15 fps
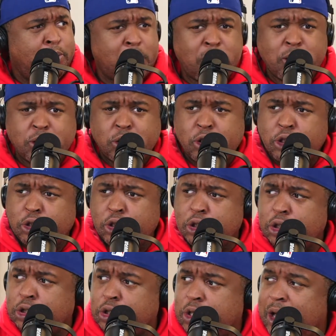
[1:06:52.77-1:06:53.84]
He's this and
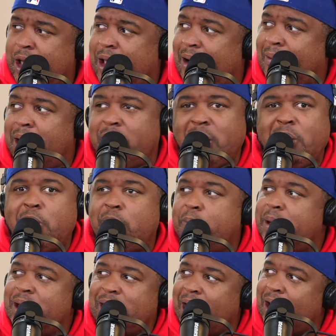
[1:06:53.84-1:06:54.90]
this and that. And I'm like, yo,
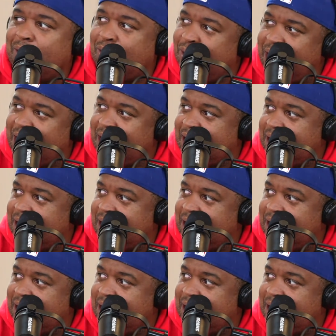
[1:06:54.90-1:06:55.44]
but he can't win.